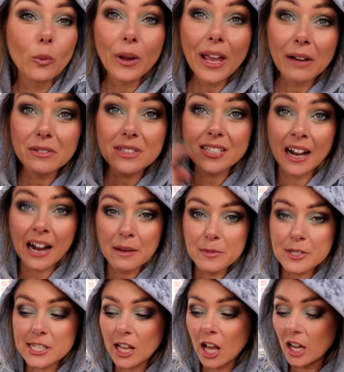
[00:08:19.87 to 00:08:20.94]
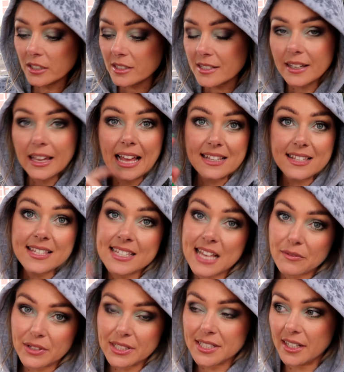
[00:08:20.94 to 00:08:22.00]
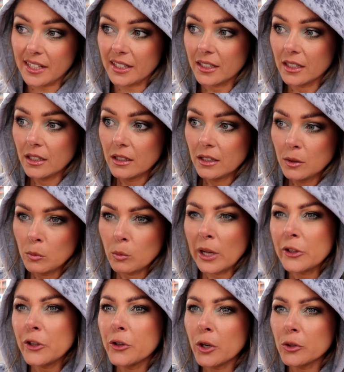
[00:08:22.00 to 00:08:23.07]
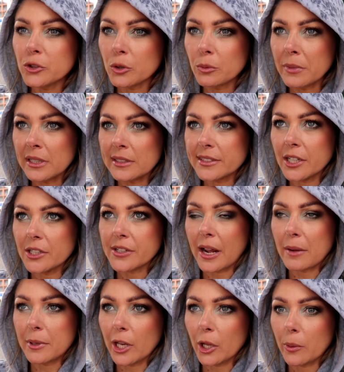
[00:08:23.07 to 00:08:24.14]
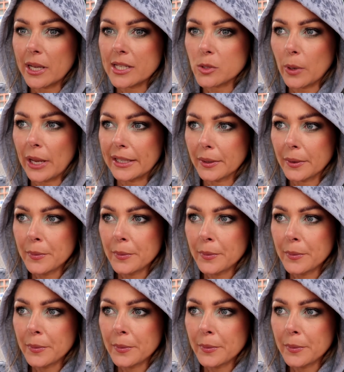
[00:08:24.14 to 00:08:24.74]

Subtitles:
We have a time slot at 17. Well, you don't do military time in the US. Wait.